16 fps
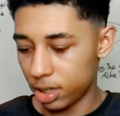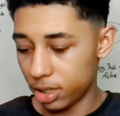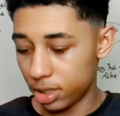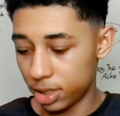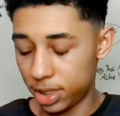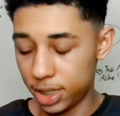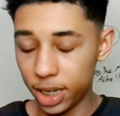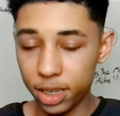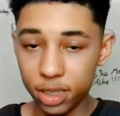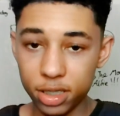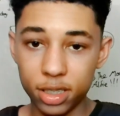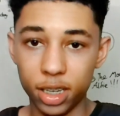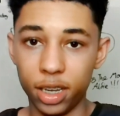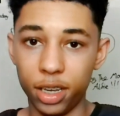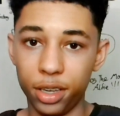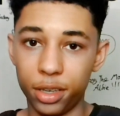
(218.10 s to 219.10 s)
The second
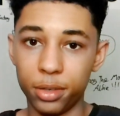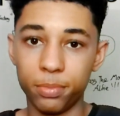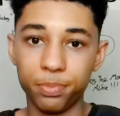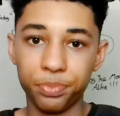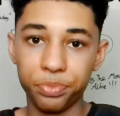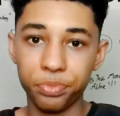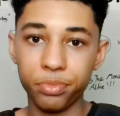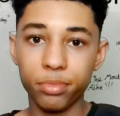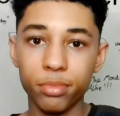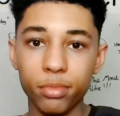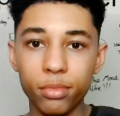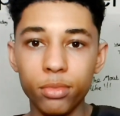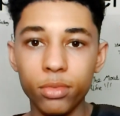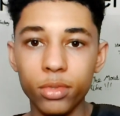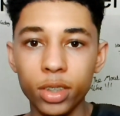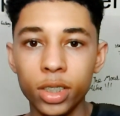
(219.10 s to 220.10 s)
thing
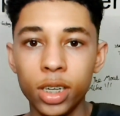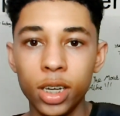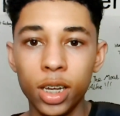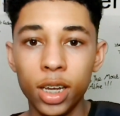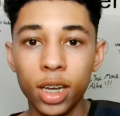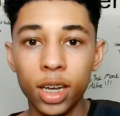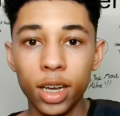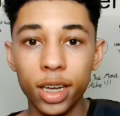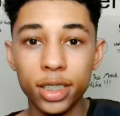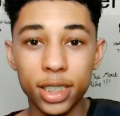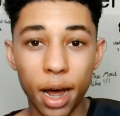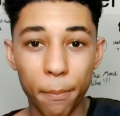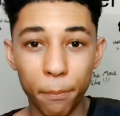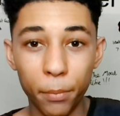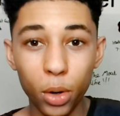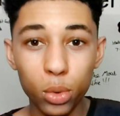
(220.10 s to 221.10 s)
is
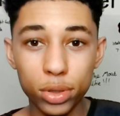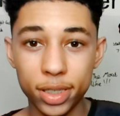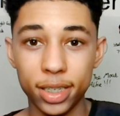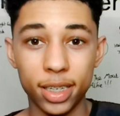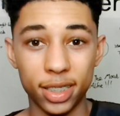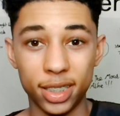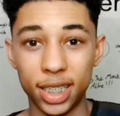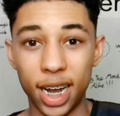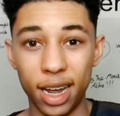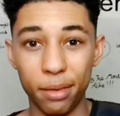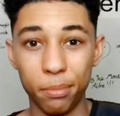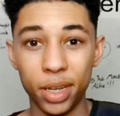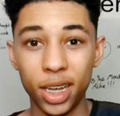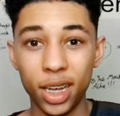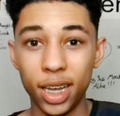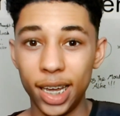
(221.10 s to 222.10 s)
that most of the
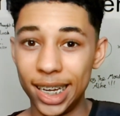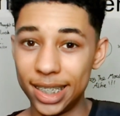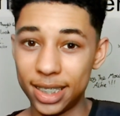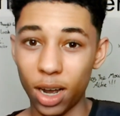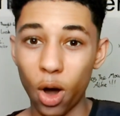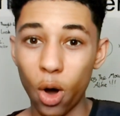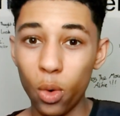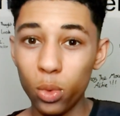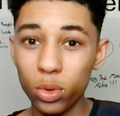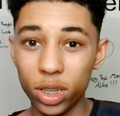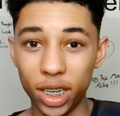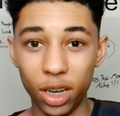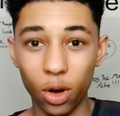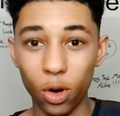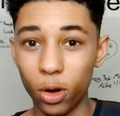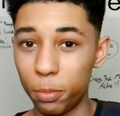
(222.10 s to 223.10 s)
time it's
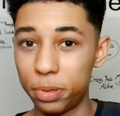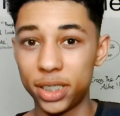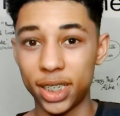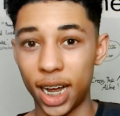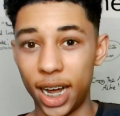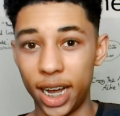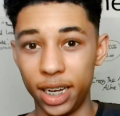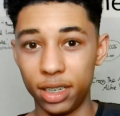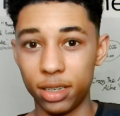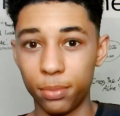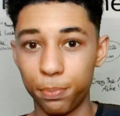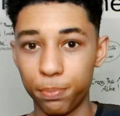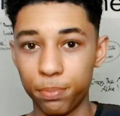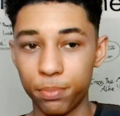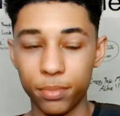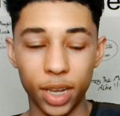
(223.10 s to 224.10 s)
only upside.
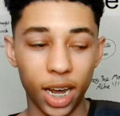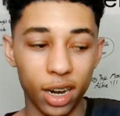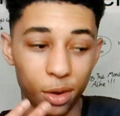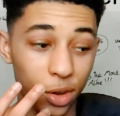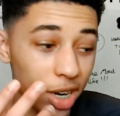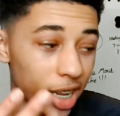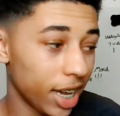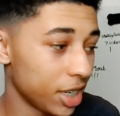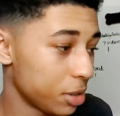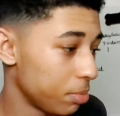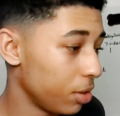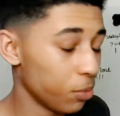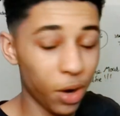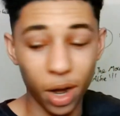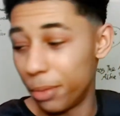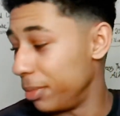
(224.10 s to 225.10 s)
And I'm going to
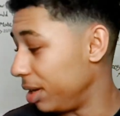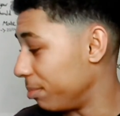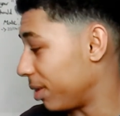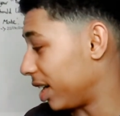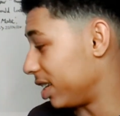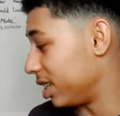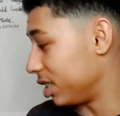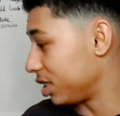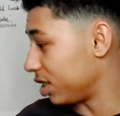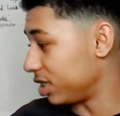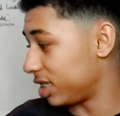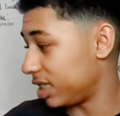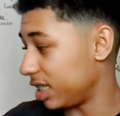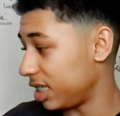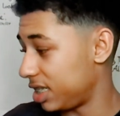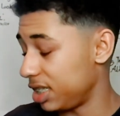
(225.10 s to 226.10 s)
explain what I mean by this
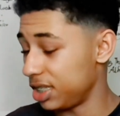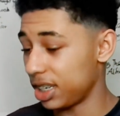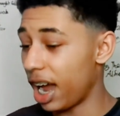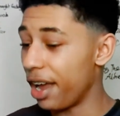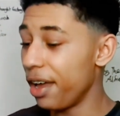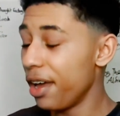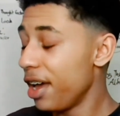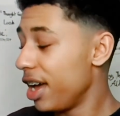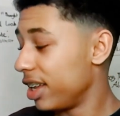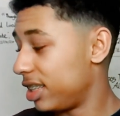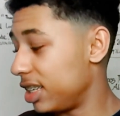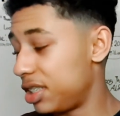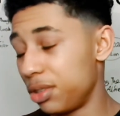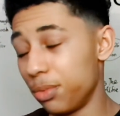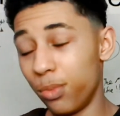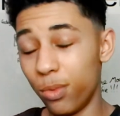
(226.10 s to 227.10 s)
because this is
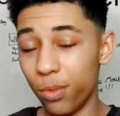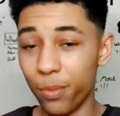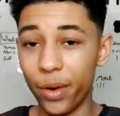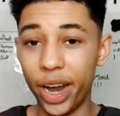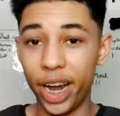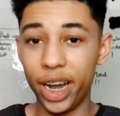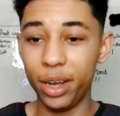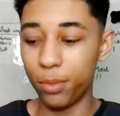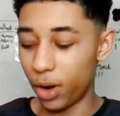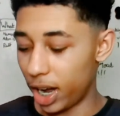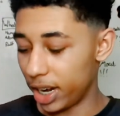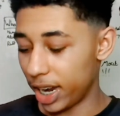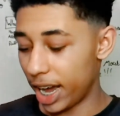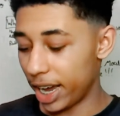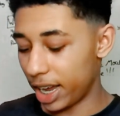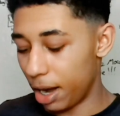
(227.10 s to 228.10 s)
really what I
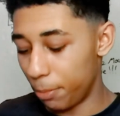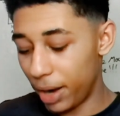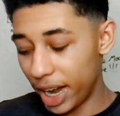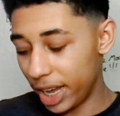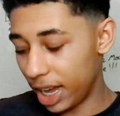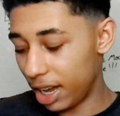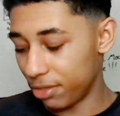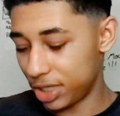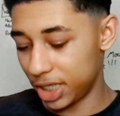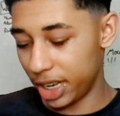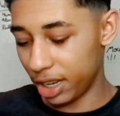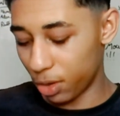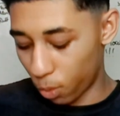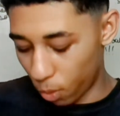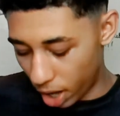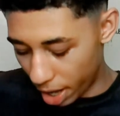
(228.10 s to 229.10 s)
like. I might have to get
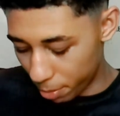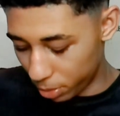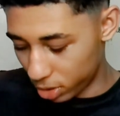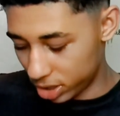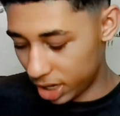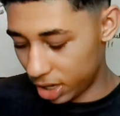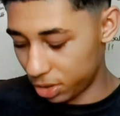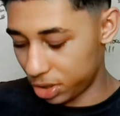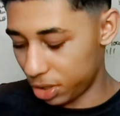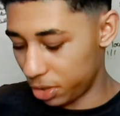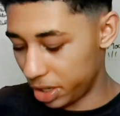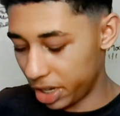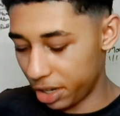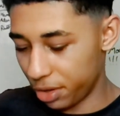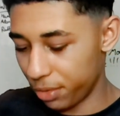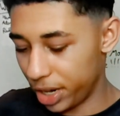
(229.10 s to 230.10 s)
the whiteboard out, so I'll
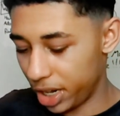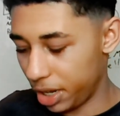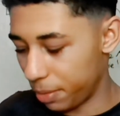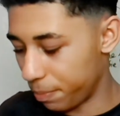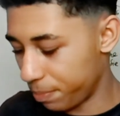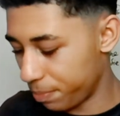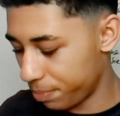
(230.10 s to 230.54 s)
get it ready.